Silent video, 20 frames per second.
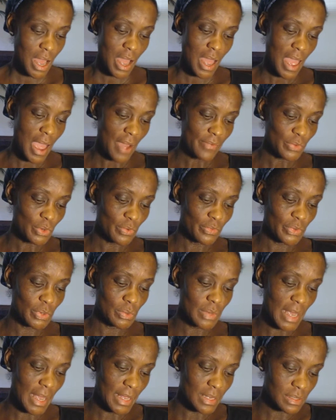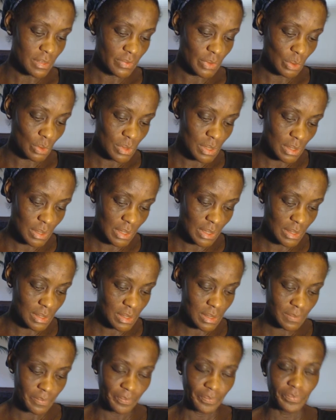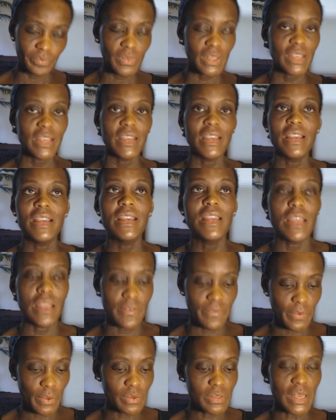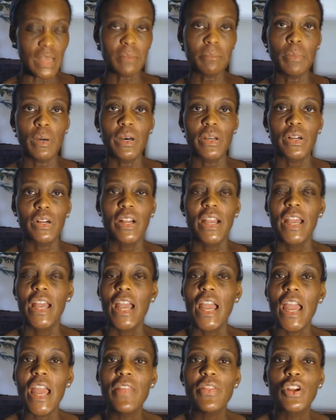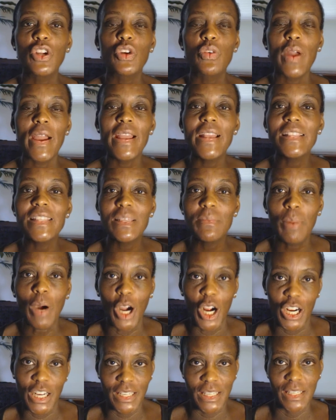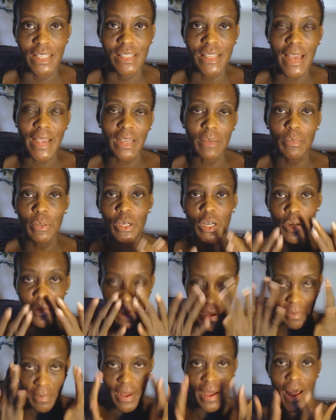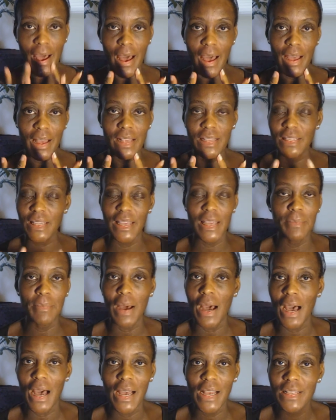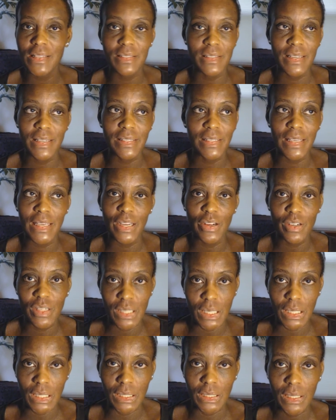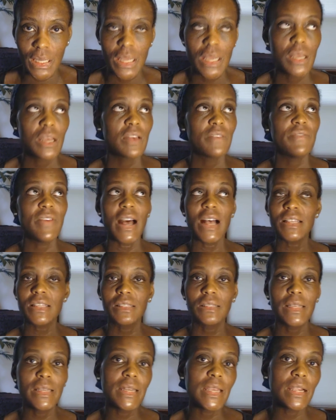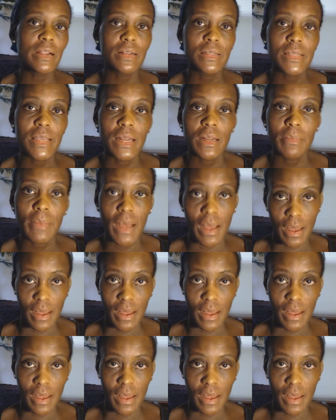After a few days of using this, it feels like butter. And the crazy part is I could put it around my eyes and my eyes didn't get irritated. Vaseline irritated my